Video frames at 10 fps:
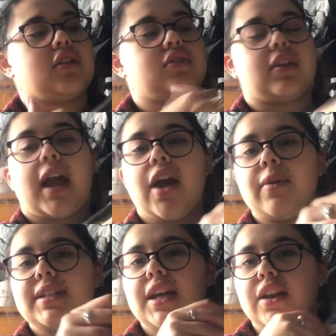It's like, how do
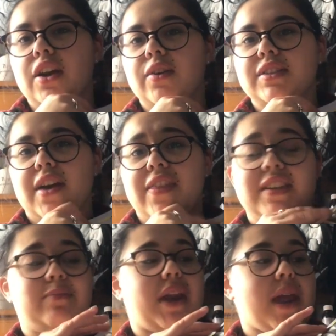I take notes on
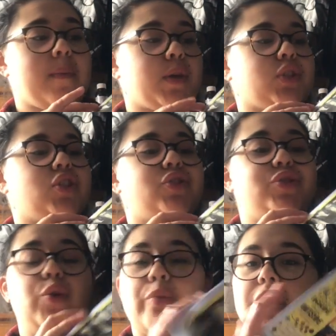this? But I'm
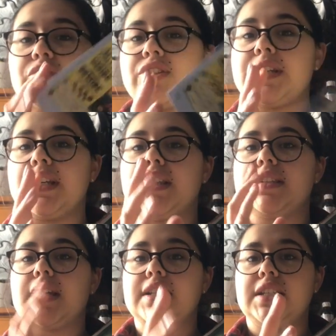super interested in
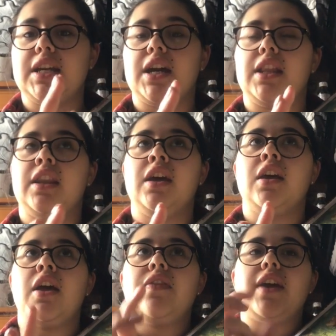this idea and
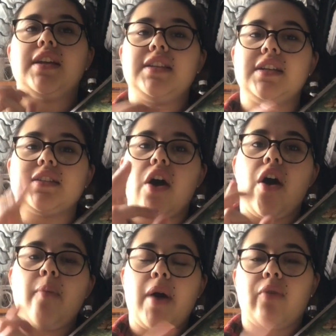the ideas
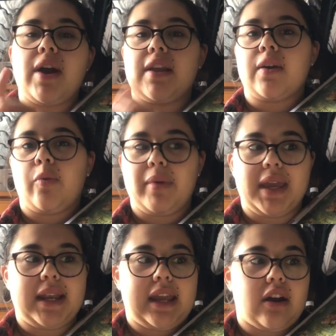about writing that will
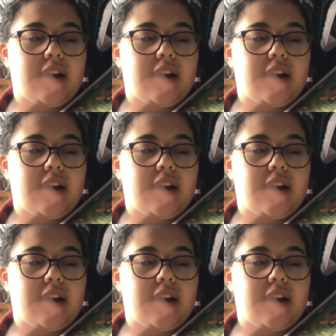be in here.